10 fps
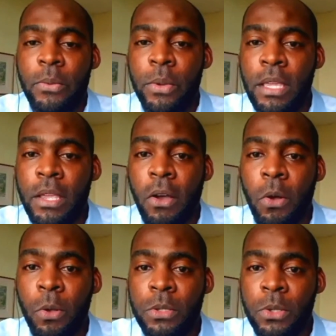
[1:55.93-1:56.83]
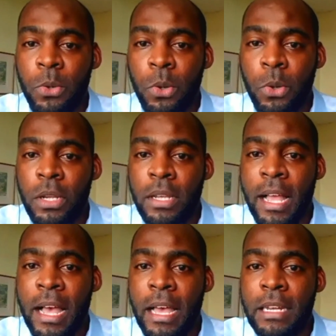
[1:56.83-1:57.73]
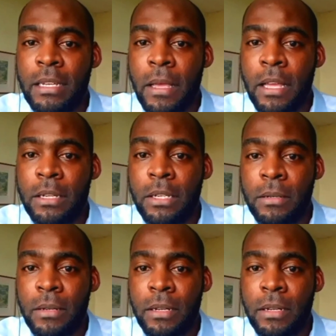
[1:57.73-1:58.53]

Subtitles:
We also had a